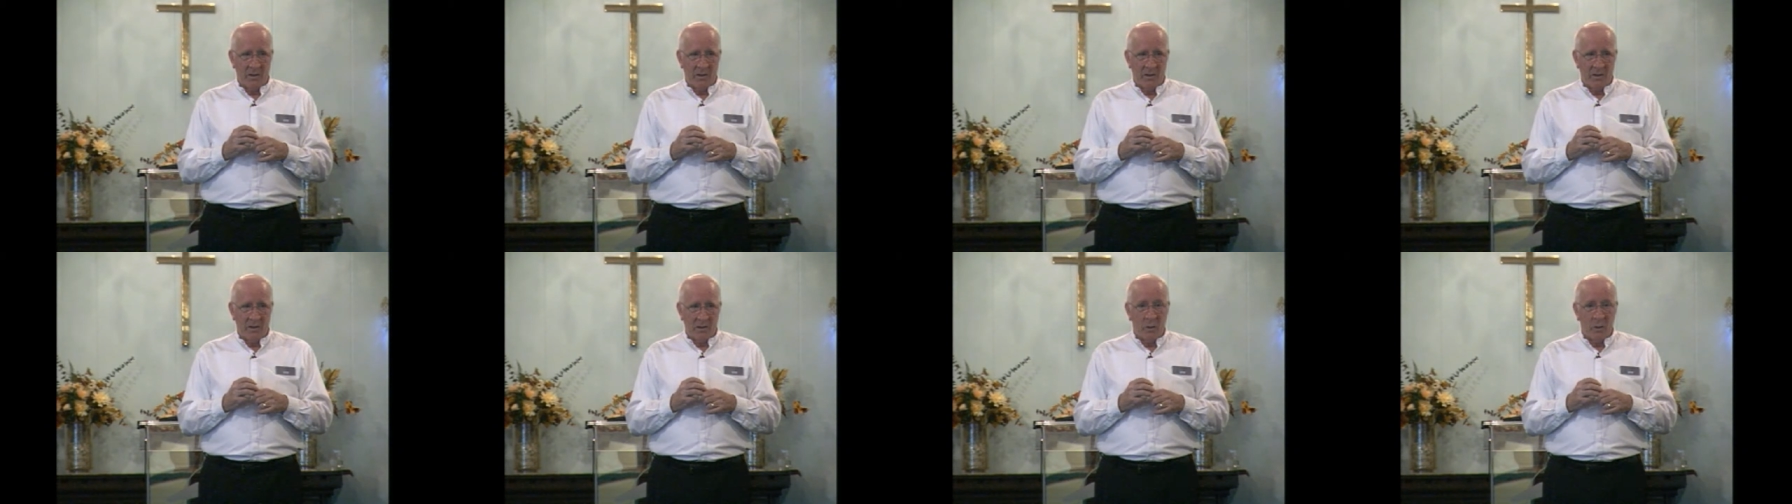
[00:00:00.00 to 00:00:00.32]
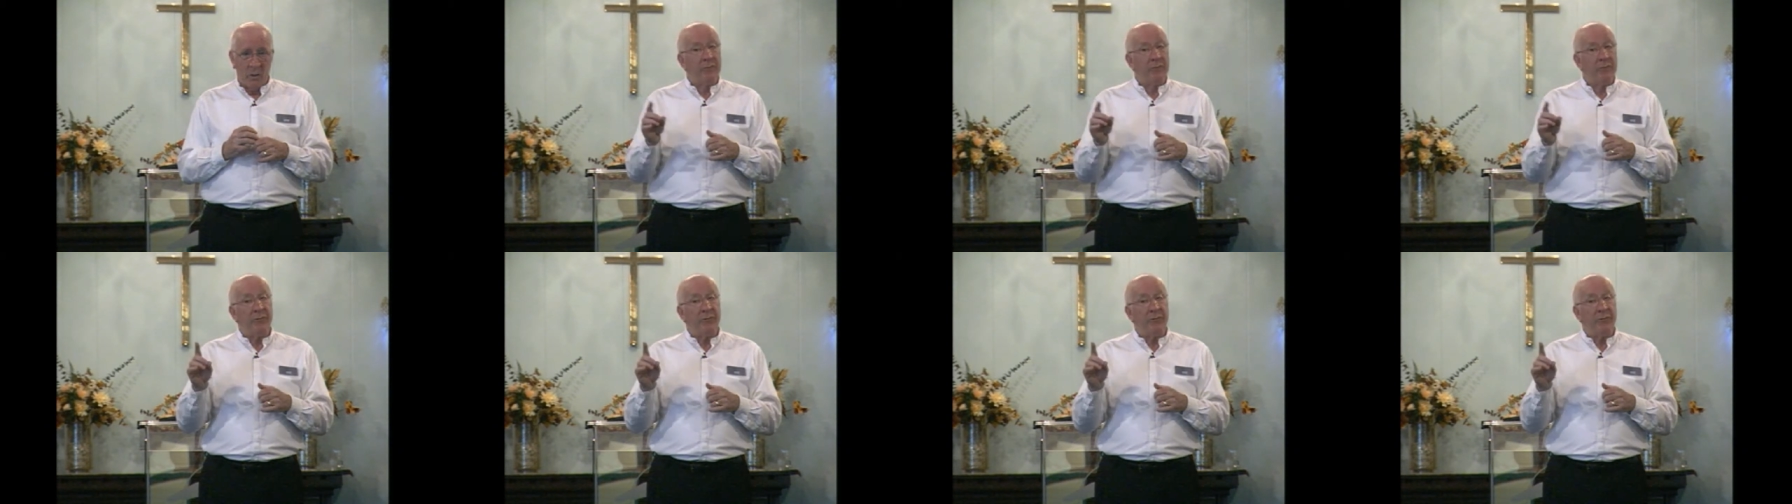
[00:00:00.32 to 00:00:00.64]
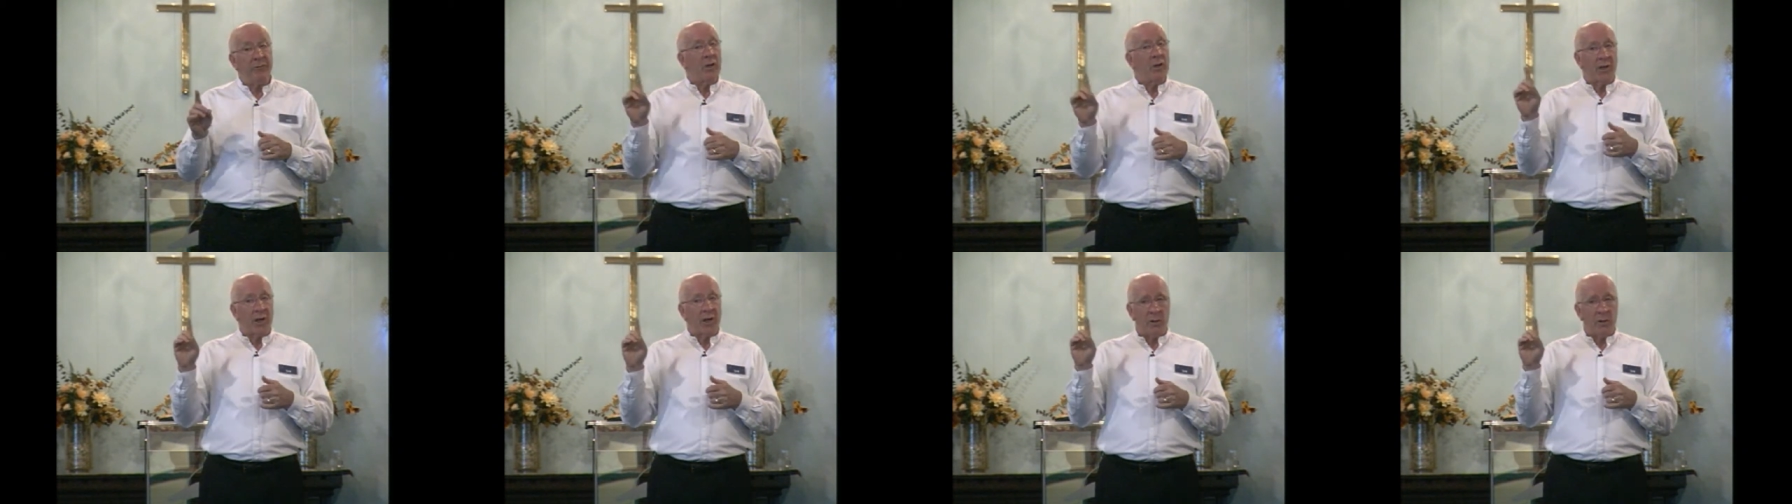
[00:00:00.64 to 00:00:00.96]
The word
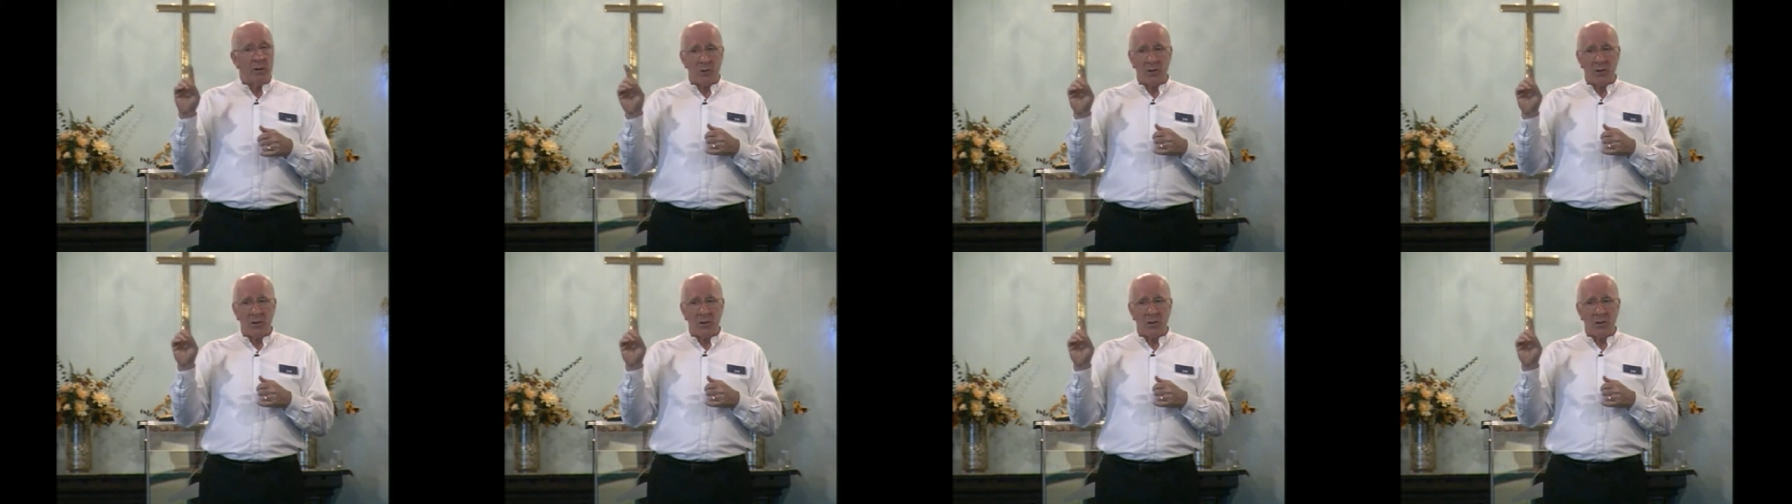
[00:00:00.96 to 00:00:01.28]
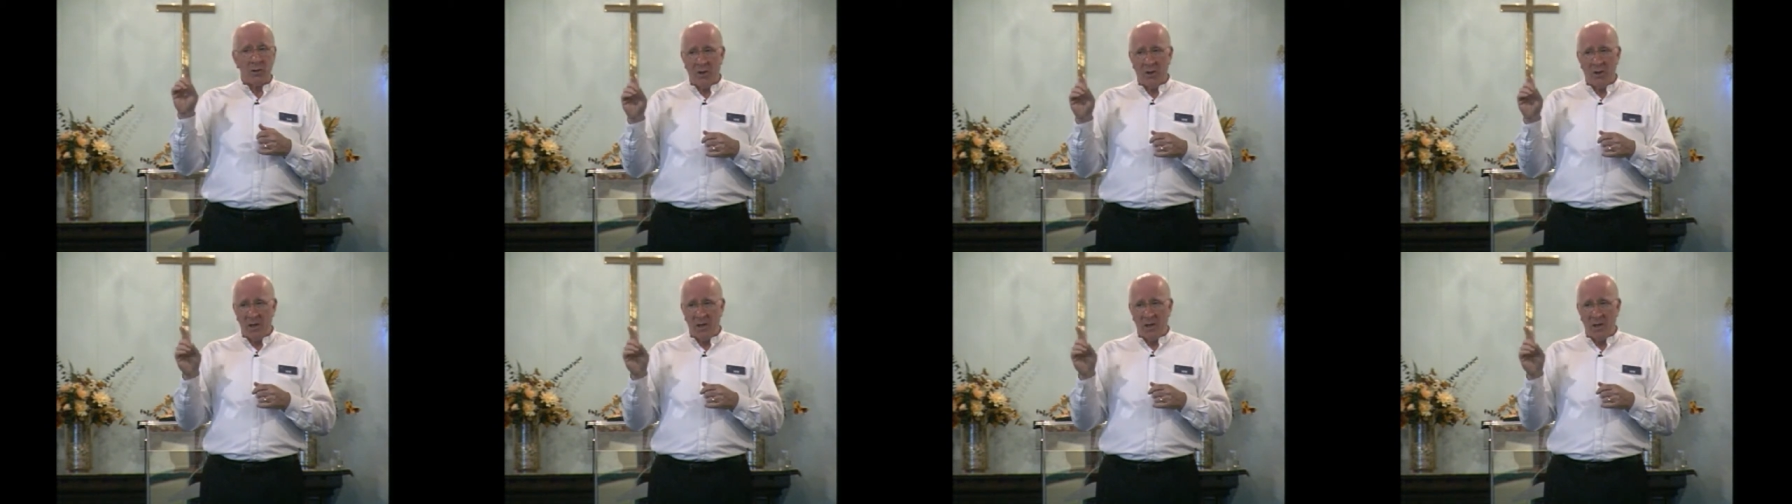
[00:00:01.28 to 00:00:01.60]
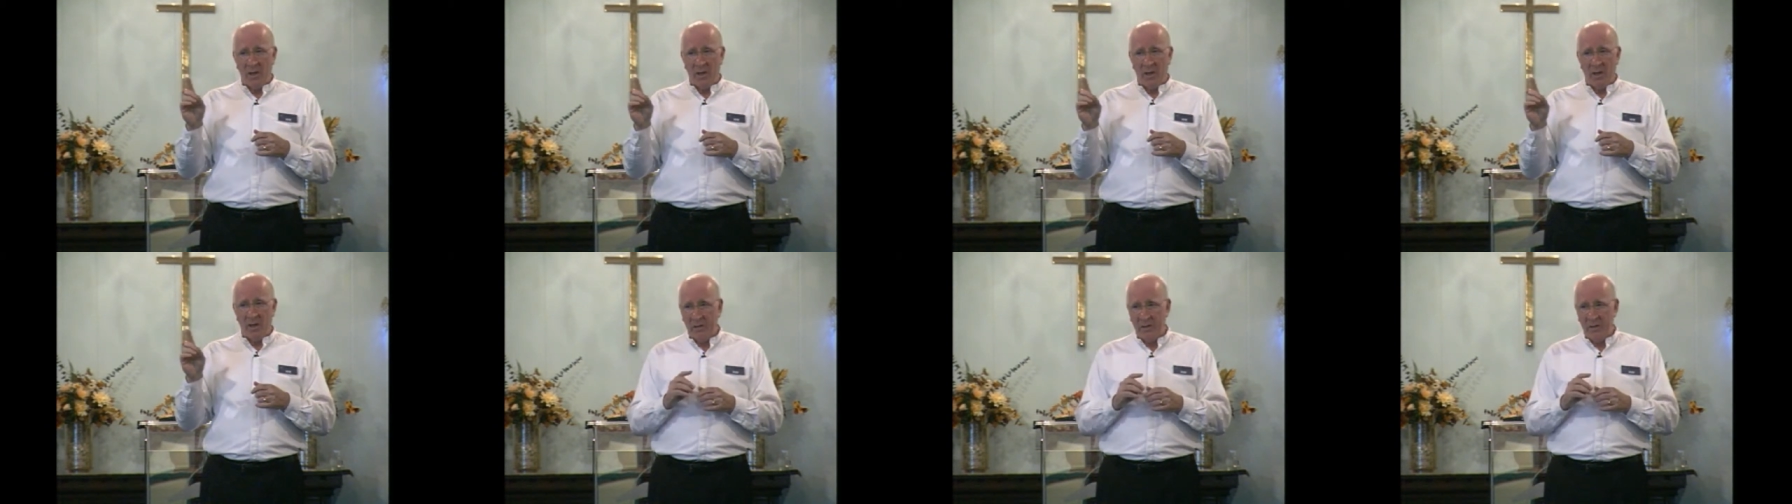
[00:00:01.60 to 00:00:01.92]
fear comes to my
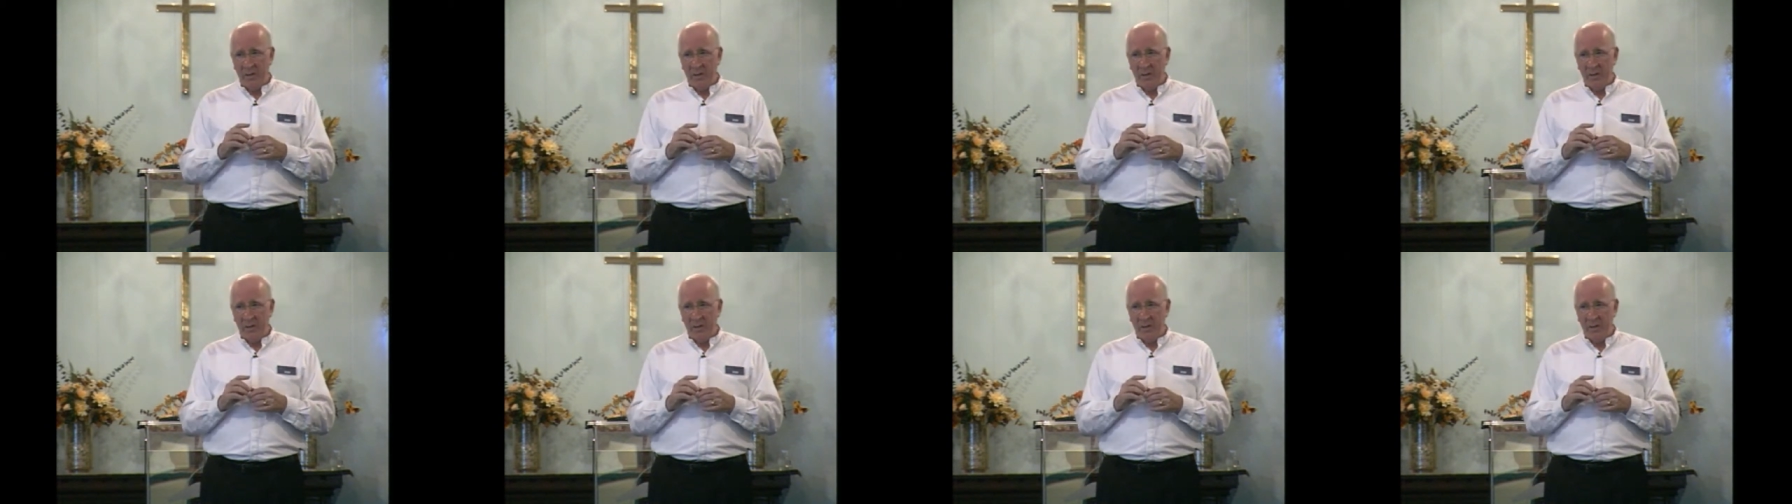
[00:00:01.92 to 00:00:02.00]
mind.